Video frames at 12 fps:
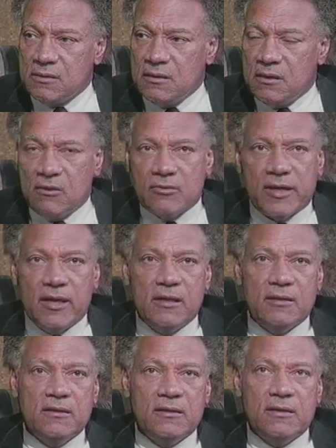
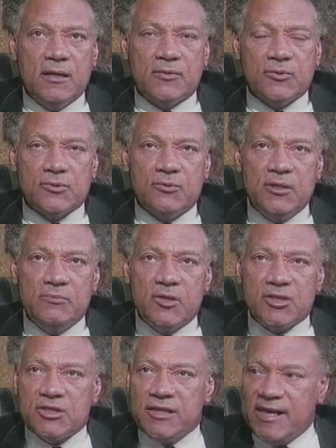Okay, it was only
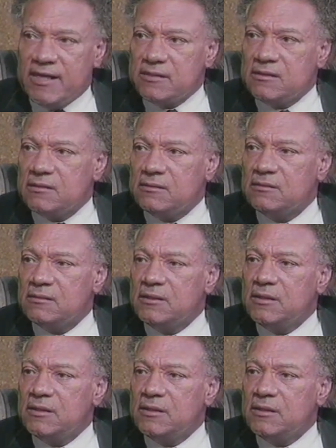much later